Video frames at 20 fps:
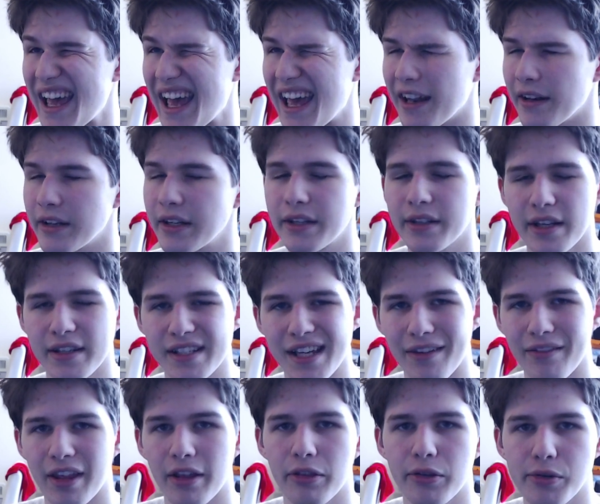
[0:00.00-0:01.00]
and it does
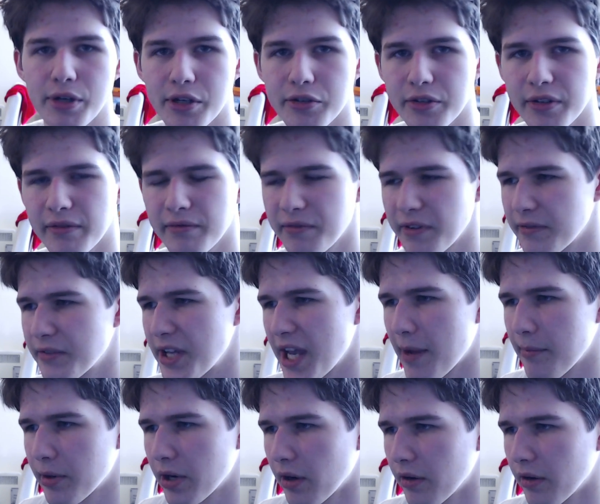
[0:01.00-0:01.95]
have that 350 amp